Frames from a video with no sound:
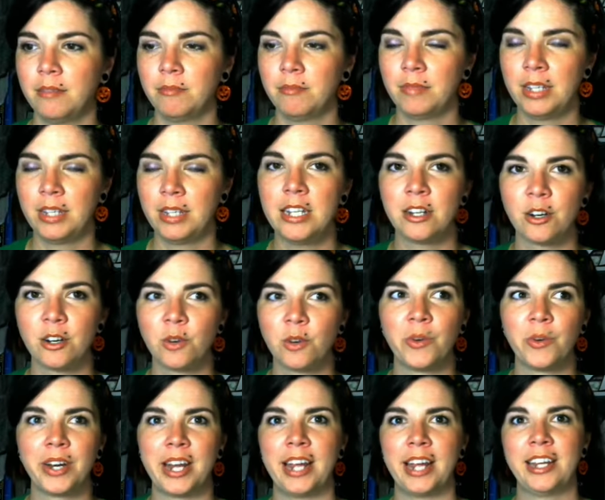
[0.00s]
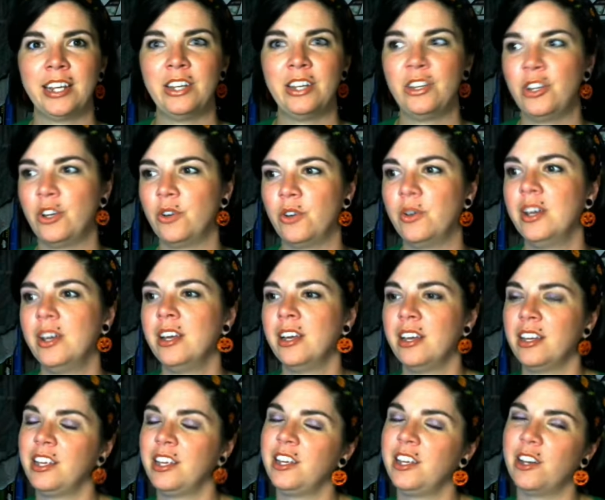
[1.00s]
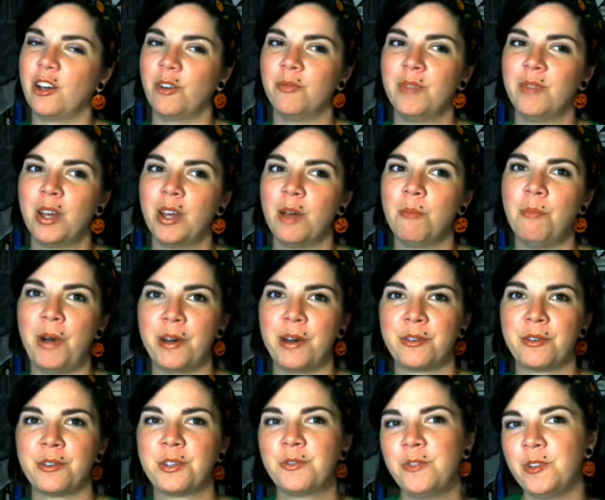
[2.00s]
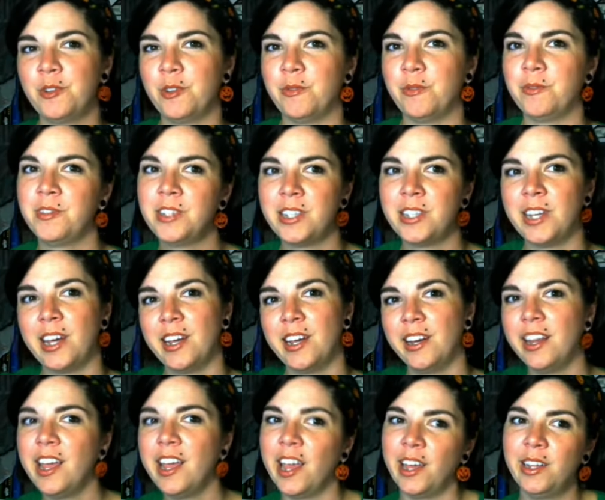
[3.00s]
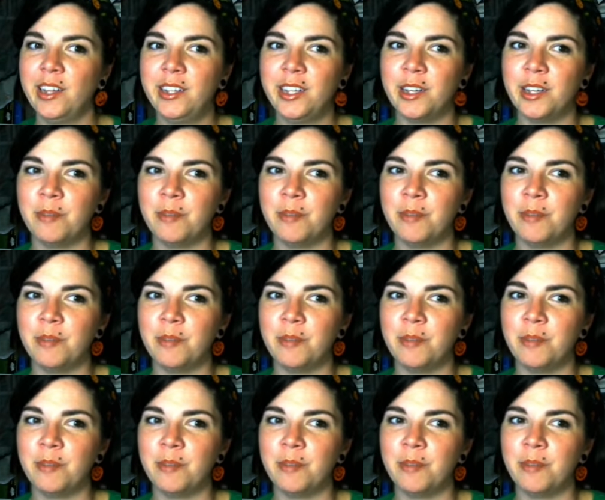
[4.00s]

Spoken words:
year when I can do, you know, bottles full of dead alien